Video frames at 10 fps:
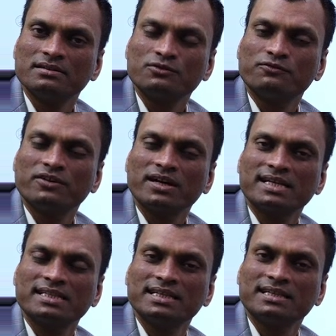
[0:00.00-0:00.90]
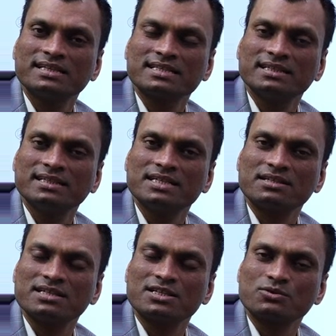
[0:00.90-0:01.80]
to forget their national
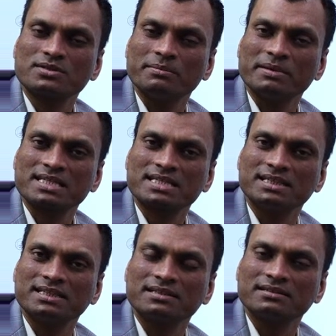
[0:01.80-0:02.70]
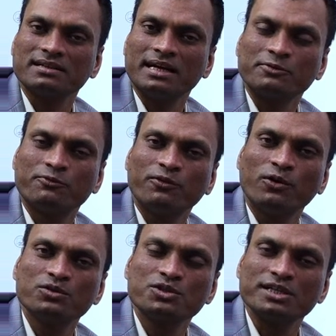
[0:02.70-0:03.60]
interest to some extent and
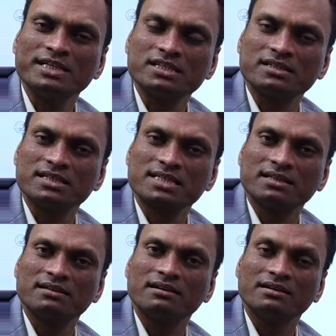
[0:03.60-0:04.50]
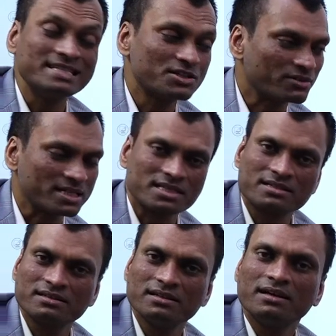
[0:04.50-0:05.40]
forge international
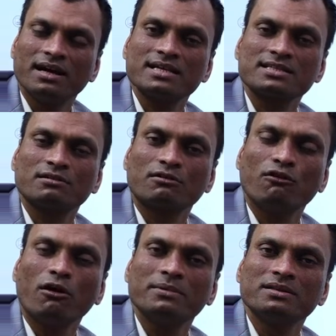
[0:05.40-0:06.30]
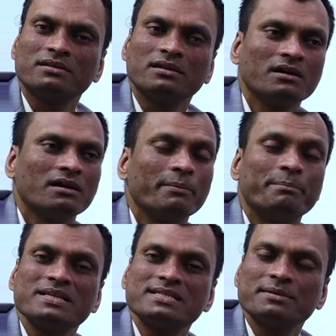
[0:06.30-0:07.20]
interest as the common
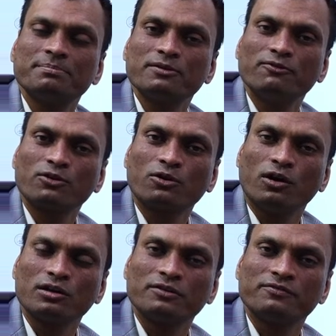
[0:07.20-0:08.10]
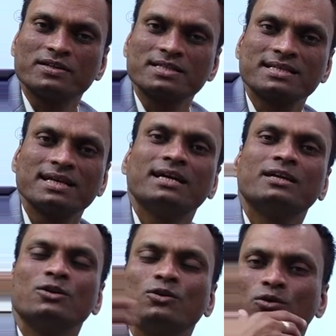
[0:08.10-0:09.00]
principle for all of us,
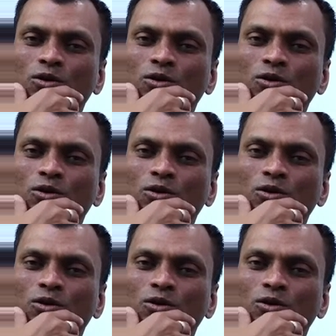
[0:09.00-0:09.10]
no